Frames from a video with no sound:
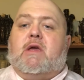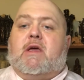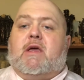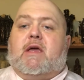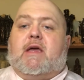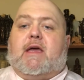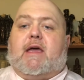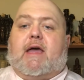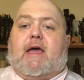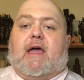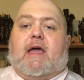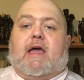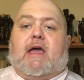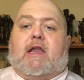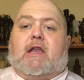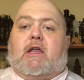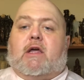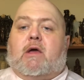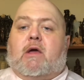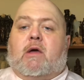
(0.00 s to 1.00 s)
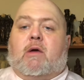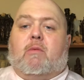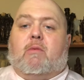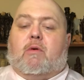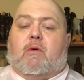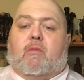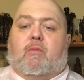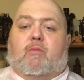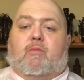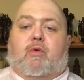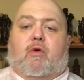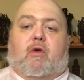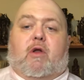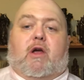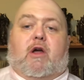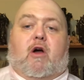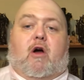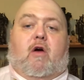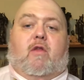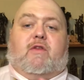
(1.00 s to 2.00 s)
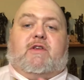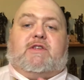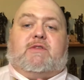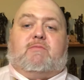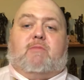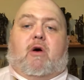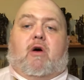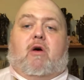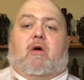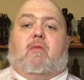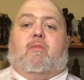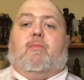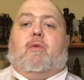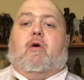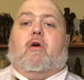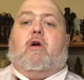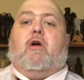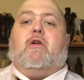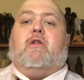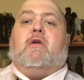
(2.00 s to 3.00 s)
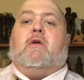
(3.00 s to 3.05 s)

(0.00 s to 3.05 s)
and pulling on the small part,